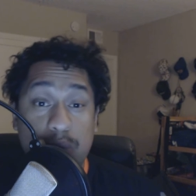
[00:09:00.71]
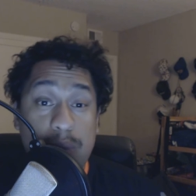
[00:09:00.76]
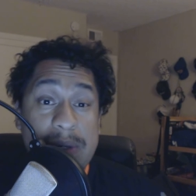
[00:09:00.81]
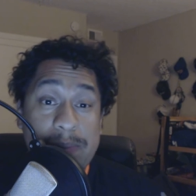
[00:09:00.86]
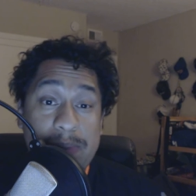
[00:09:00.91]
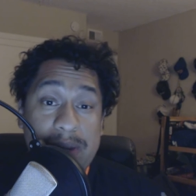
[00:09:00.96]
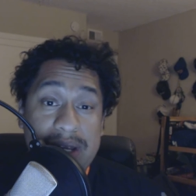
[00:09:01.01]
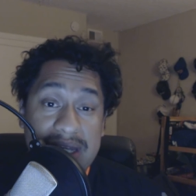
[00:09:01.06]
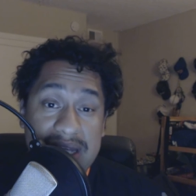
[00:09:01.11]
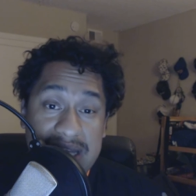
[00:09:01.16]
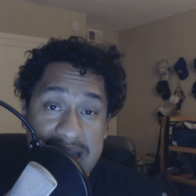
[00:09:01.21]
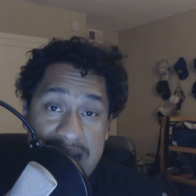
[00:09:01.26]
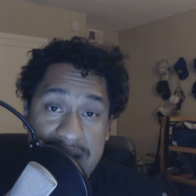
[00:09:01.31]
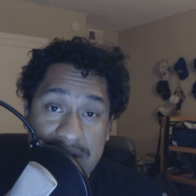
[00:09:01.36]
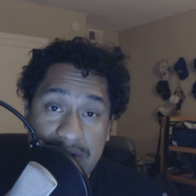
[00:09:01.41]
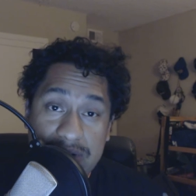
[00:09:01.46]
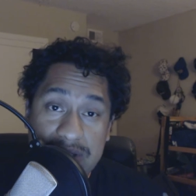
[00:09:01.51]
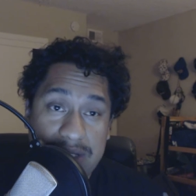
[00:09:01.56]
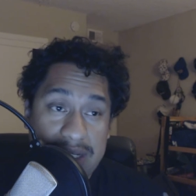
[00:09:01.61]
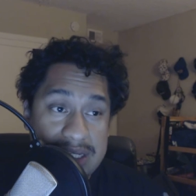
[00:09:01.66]
sweeping the
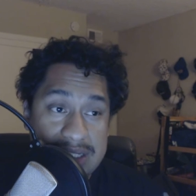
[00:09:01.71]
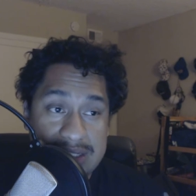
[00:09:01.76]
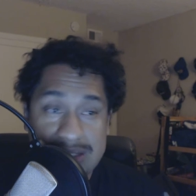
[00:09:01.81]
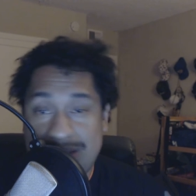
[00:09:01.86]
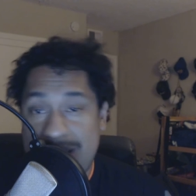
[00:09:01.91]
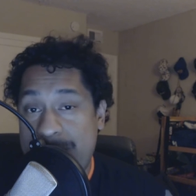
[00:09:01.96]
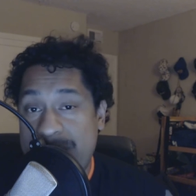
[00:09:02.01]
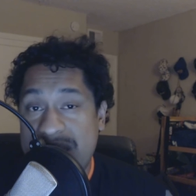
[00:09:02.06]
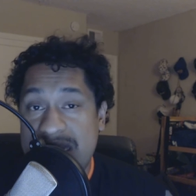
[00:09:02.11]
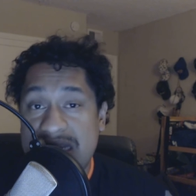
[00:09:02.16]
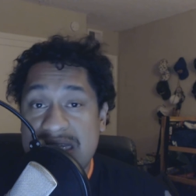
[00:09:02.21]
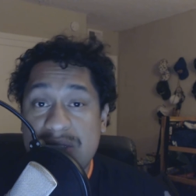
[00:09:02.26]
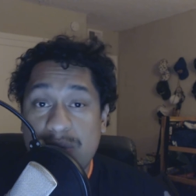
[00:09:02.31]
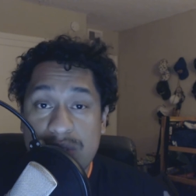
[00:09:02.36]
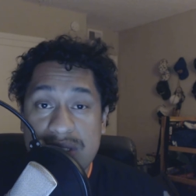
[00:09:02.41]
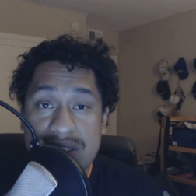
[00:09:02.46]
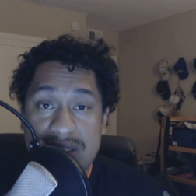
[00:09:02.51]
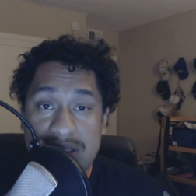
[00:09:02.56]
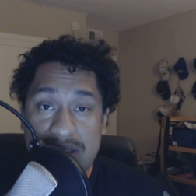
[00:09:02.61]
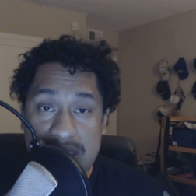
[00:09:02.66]
Niners because, I mean,
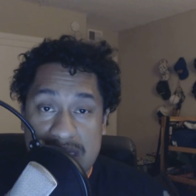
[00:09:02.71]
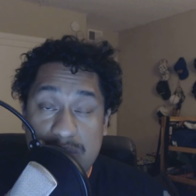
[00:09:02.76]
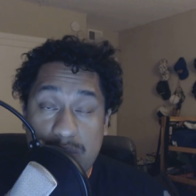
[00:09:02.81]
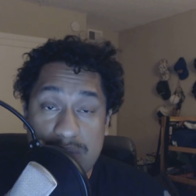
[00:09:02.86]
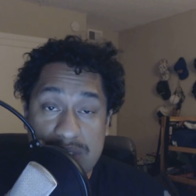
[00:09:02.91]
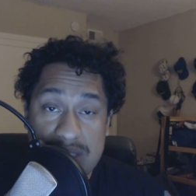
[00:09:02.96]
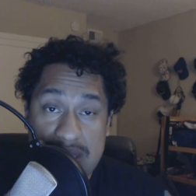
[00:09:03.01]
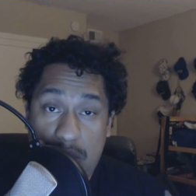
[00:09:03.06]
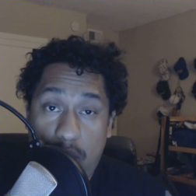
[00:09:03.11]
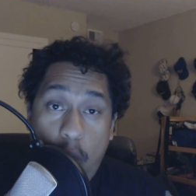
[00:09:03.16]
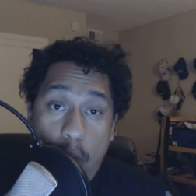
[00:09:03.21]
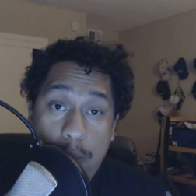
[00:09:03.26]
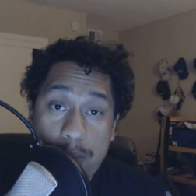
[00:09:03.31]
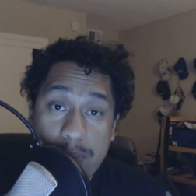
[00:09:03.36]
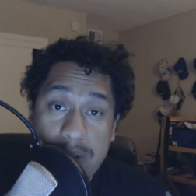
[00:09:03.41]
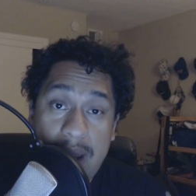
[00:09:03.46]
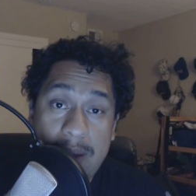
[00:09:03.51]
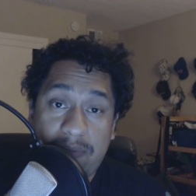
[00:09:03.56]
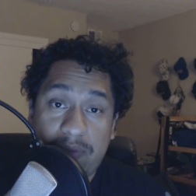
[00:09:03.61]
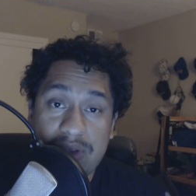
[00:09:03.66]
this was this was a
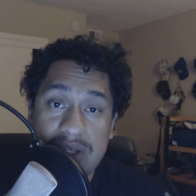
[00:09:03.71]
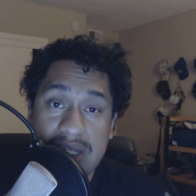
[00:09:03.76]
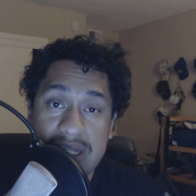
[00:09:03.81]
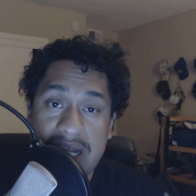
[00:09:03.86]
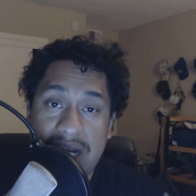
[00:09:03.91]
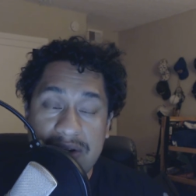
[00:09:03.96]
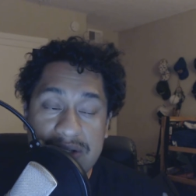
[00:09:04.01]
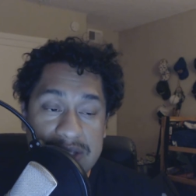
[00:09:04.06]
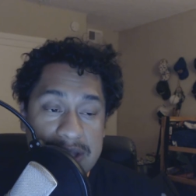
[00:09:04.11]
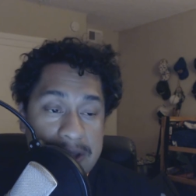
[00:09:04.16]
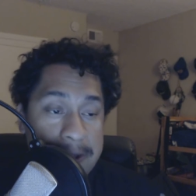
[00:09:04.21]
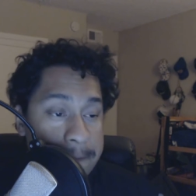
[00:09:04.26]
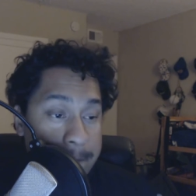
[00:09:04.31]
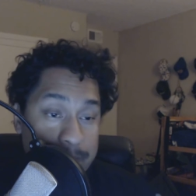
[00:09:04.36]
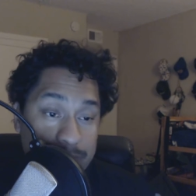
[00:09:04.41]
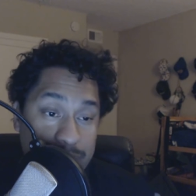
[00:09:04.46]
home game for the Niners.